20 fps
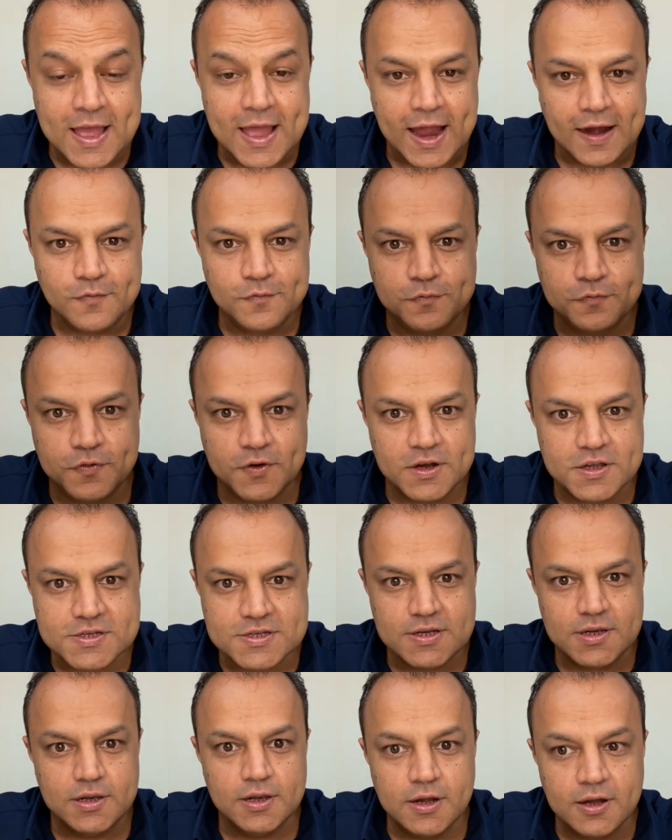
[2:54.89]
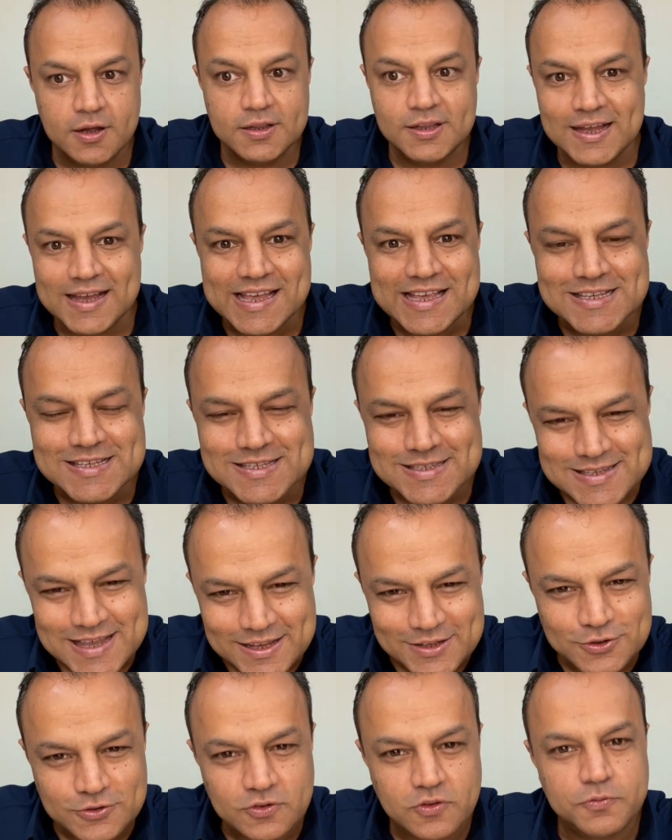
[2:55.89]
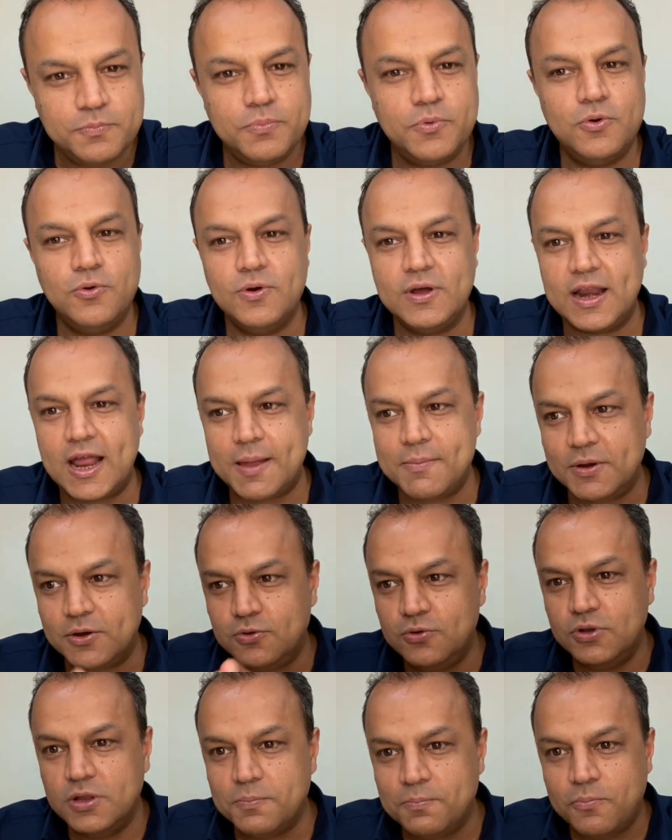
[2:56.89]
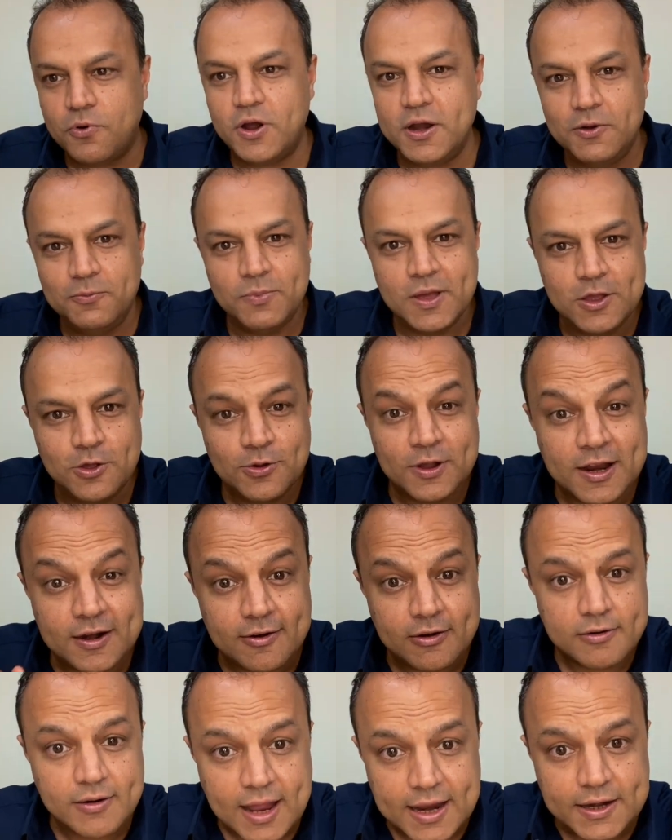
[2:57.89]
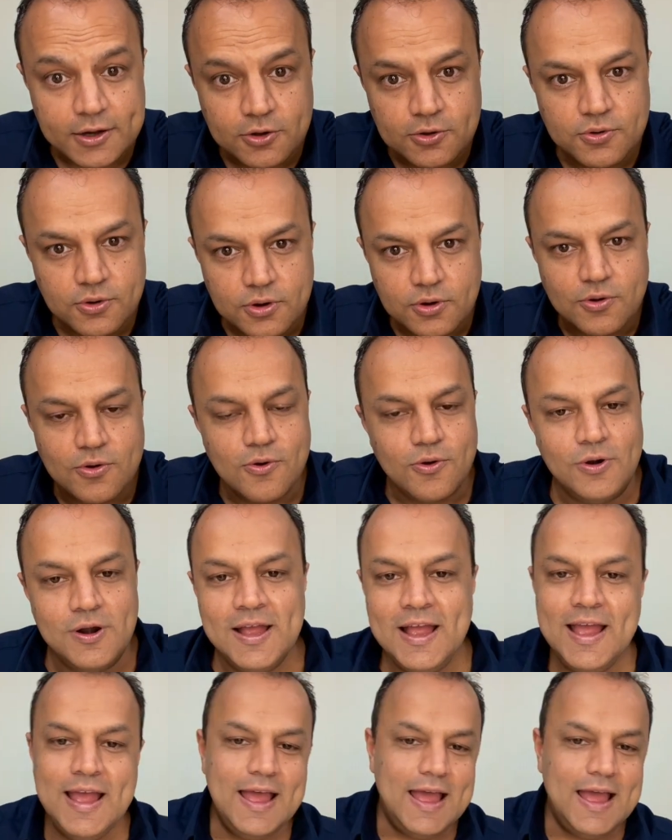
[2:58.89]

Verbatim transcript: and first learn the essence of programming to the point where you can write good code